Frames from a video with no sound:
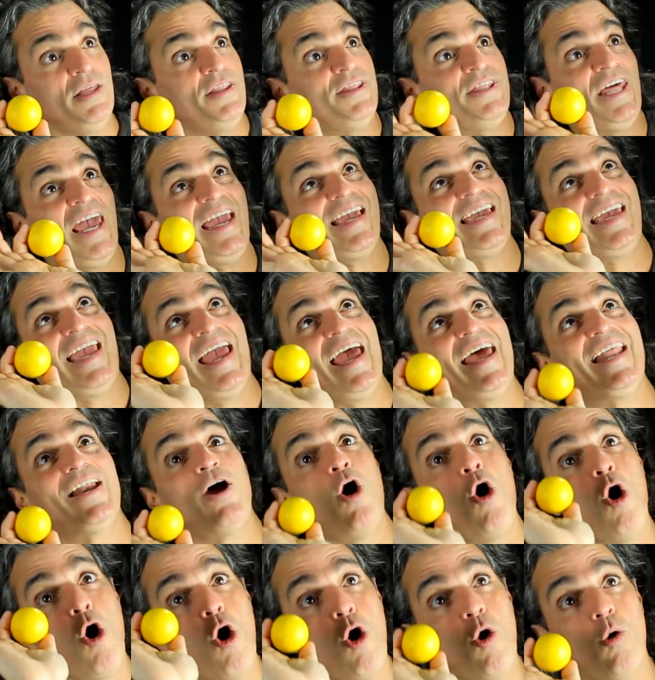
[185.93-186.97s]
they can't
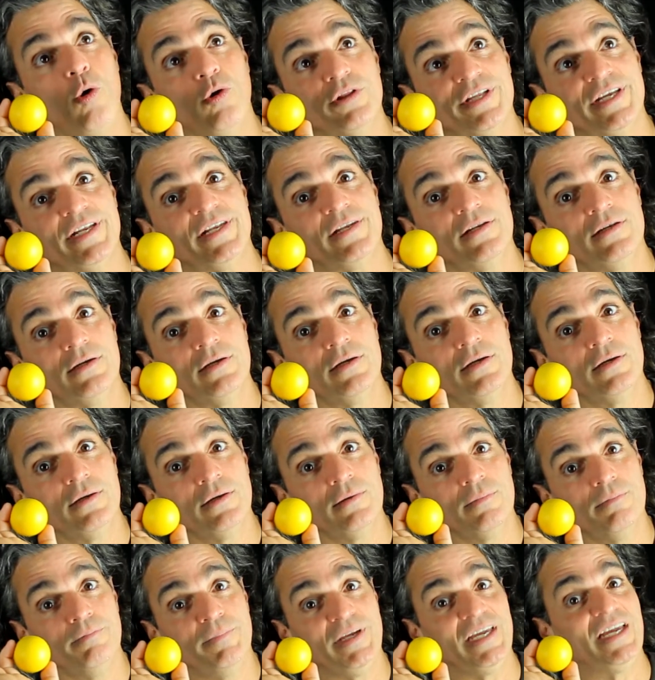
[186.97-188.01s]
hold it
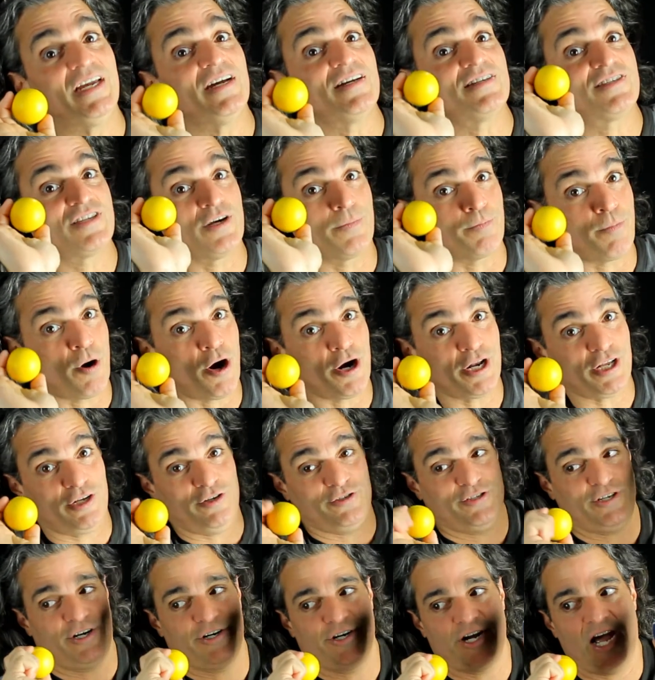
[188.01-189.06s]
because their
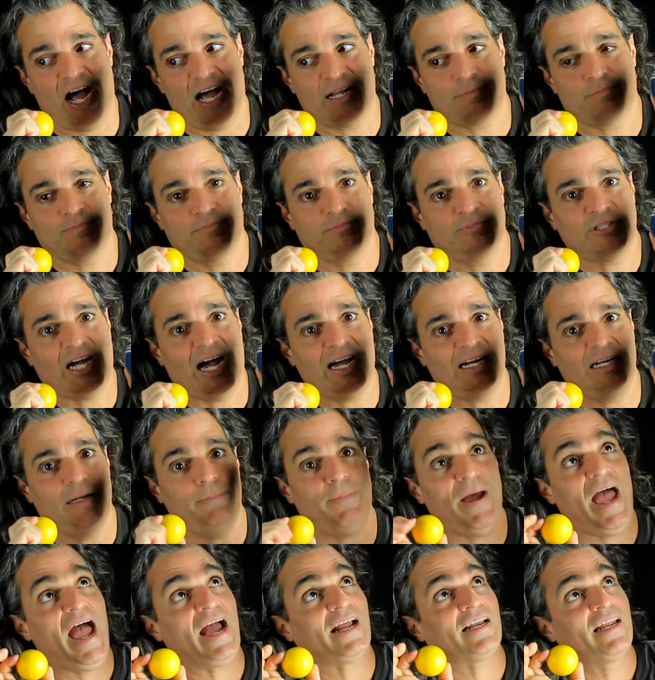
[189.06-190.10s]
particles are not tightly
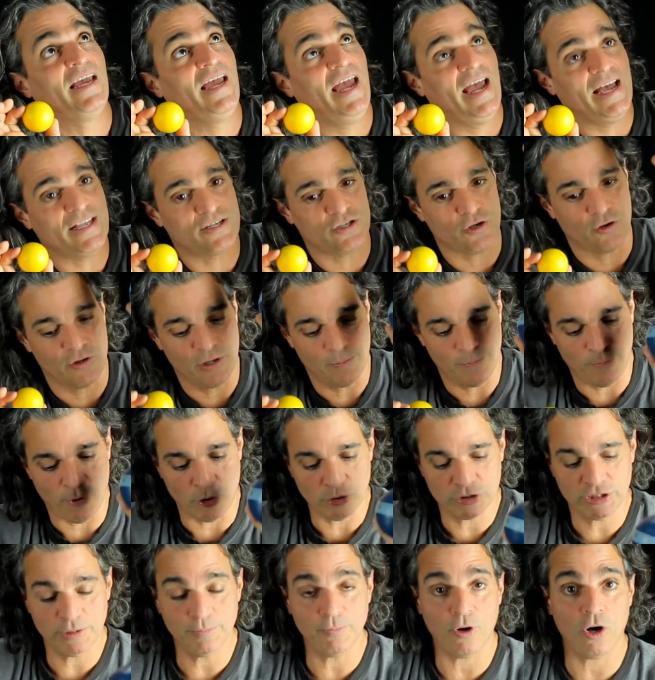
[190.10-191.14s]
packed, and so the
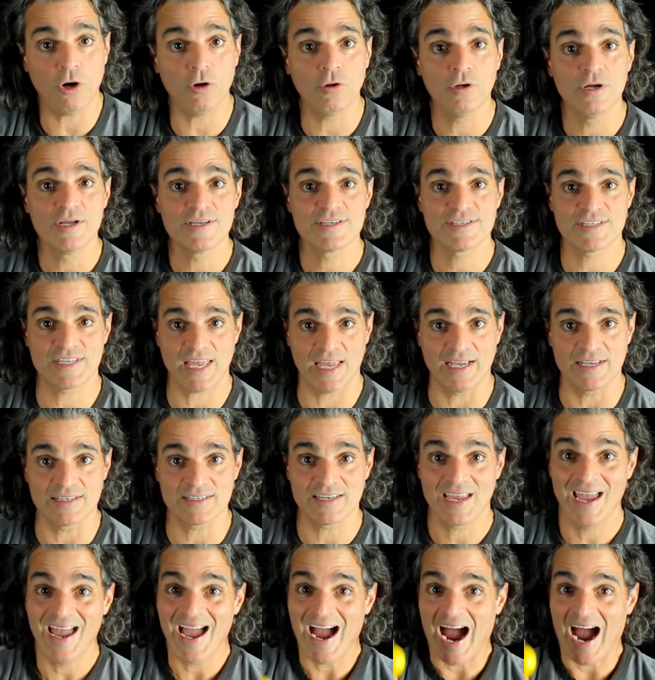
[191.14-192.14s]
bocce ball sinks.